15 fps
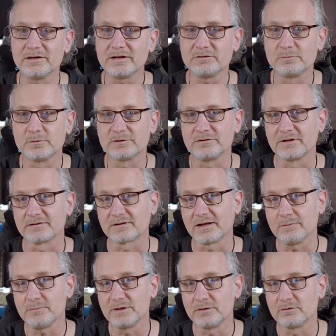dashboard that
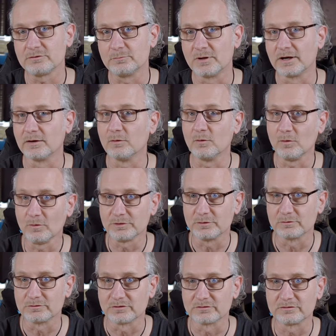can be used by all
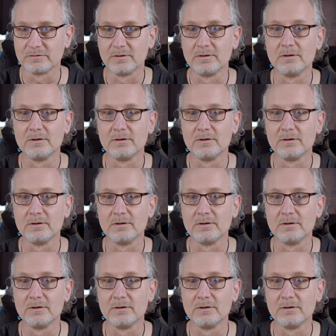users,